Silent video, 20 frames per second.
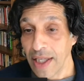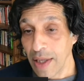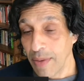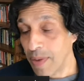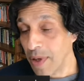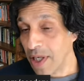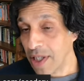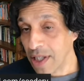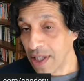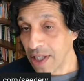
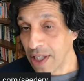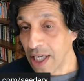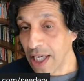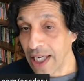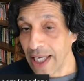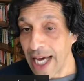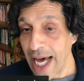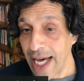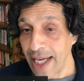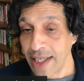the person
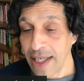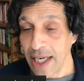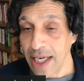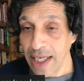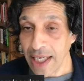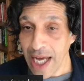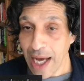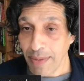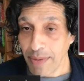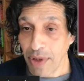can get
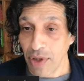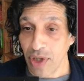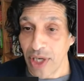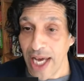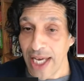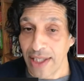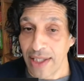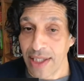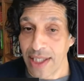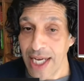at capital
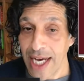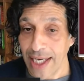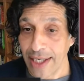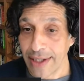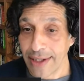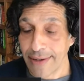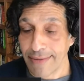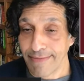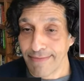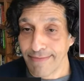gains
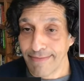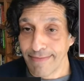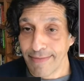tax.